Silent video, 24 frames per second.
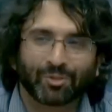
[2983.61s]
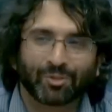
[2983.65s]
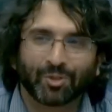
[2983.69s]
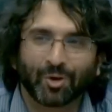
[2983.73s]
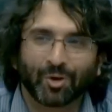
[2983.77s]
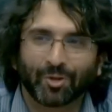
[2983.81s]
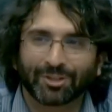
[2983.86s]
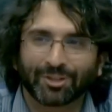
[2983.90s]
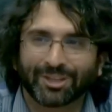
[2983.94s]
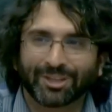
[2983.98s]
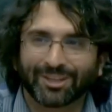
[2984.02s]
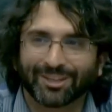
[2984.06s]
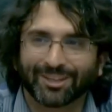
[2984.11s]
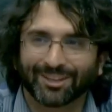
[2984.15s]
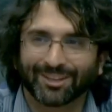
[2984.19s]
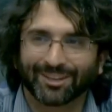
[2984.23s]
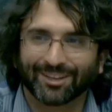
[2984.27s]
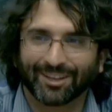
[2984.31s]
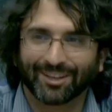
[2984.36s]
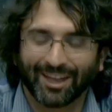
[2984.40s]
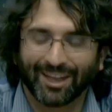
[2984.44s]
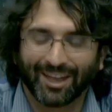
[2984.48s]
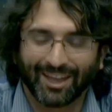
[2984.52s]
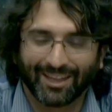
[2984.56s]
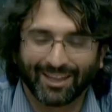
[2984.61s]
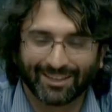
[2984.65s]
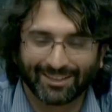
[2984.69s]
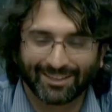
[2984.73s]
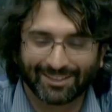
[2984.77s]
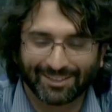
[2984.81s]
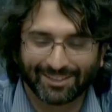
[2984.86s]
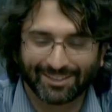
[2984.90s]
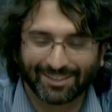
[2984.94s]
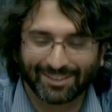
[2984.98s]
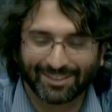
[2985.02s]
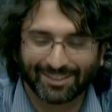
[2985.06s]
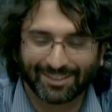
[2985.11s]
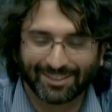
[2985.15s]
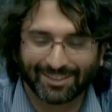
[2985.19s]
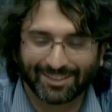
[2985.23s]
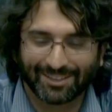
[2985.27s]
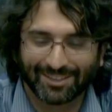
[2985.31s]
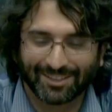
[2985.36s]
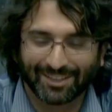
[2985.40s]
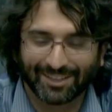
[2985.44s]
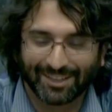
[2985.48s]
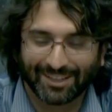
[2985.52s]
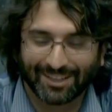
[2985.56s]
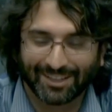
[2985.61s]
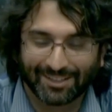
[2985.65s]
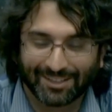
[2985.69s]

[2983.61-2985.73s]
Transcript: Tolkien and Star